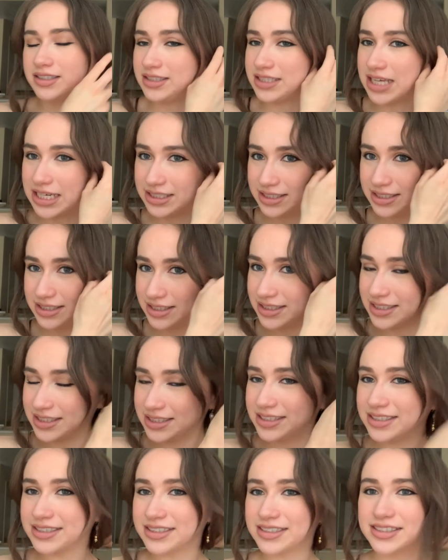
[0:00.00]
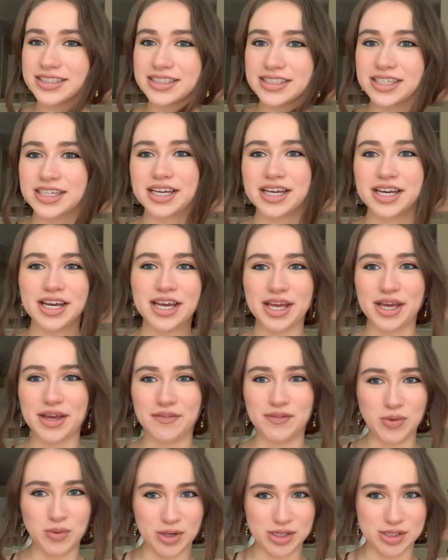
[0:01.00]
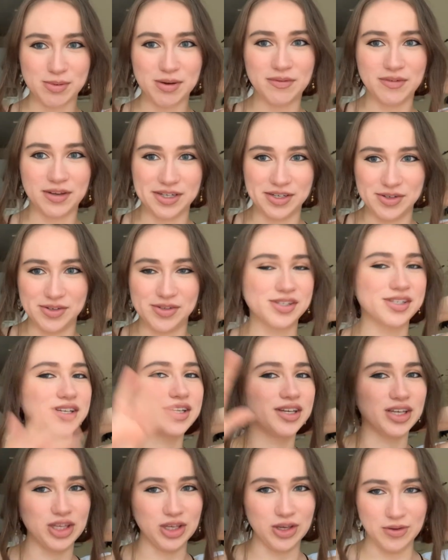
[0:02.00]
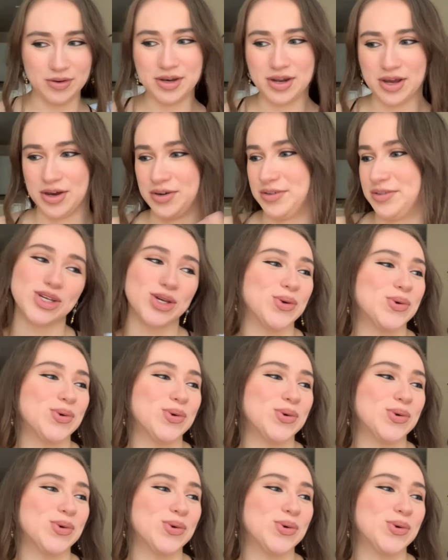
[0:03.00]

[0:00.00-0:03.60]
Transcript: Yes. If you watch my videos, you know.